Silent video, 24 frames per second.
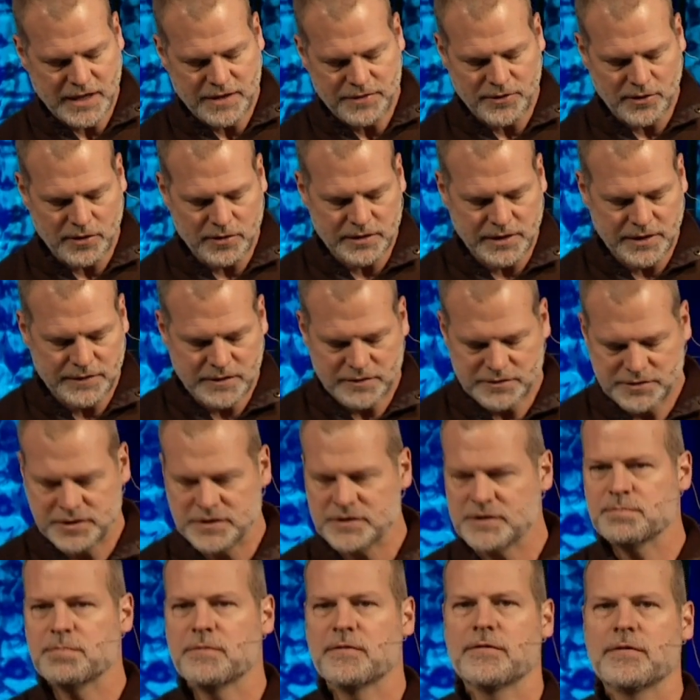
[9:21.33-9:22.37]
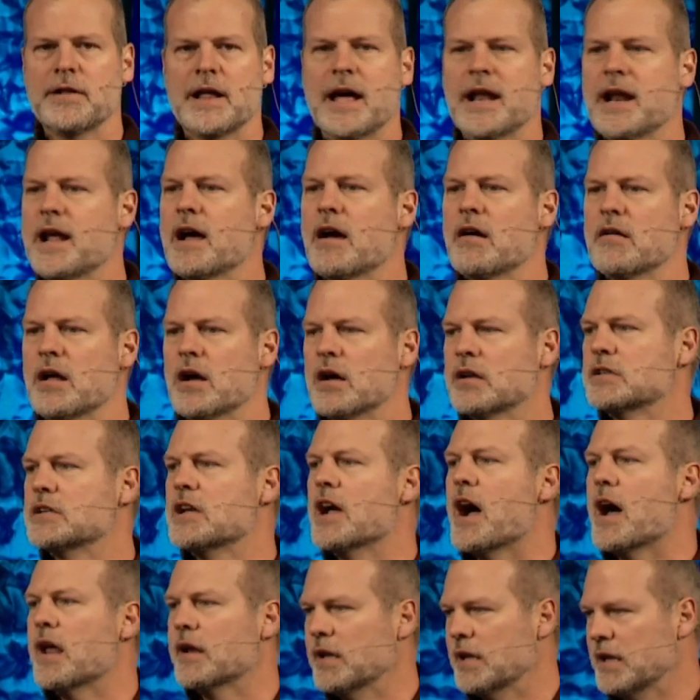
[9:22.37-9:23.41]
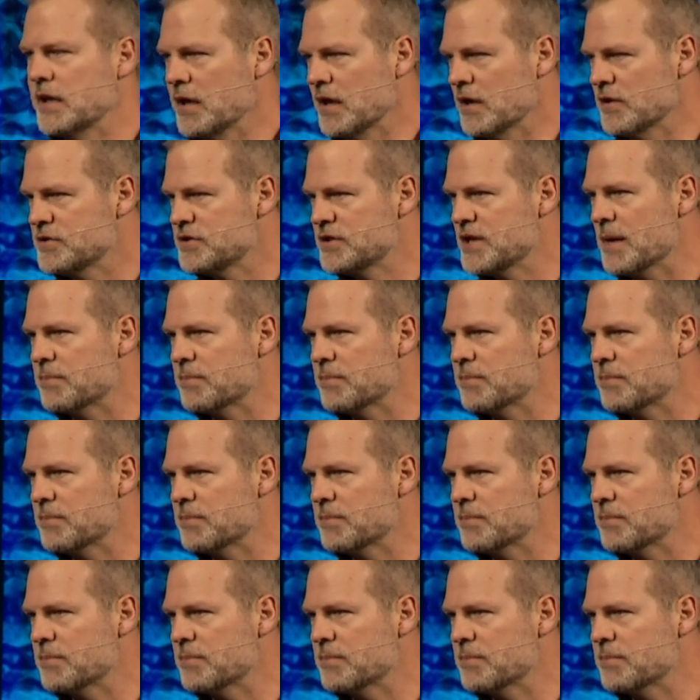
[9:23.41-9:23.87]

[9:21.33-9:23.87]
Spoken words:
And then thirdly, there's just flat-out ungodliness.